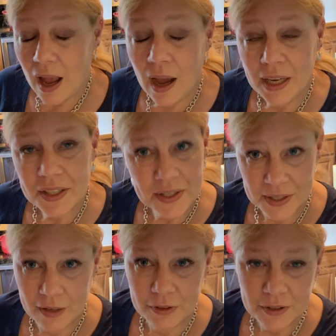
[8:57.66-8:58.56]
I
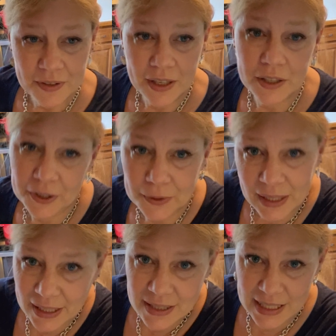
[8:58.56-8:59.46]
discovered that you
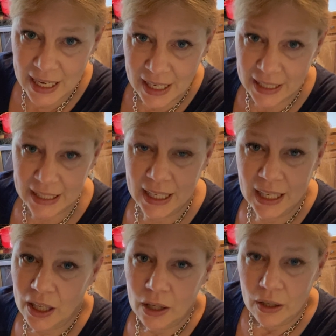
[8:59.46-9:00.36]
can take
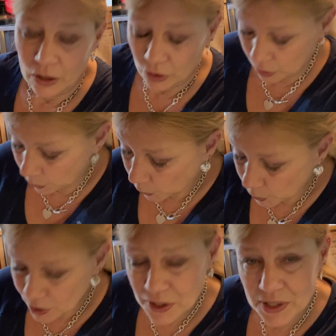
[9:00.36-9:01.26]

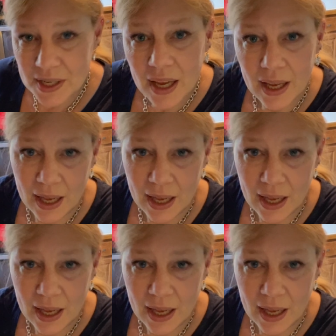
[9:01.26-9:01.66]
coarse